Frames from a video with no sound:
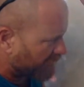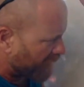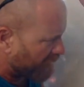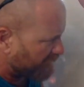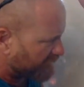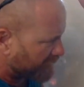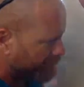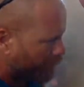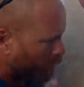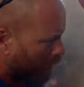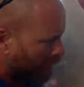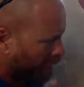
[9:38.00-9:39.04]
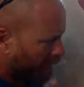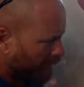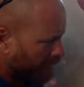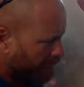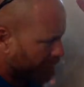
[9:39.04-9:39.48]
very simple one.
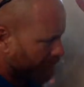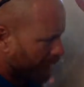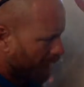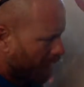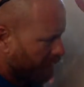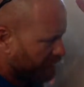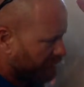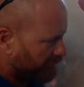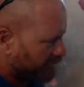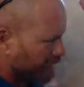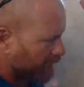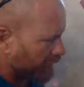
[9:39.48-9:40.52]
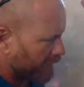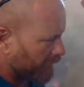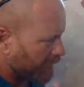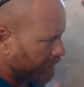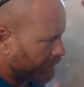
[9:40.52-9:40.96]
Mast,
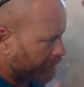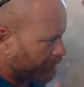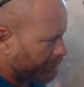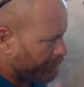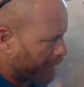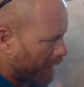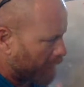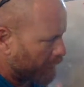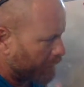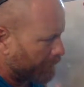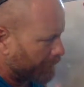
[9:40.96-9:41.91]
boat,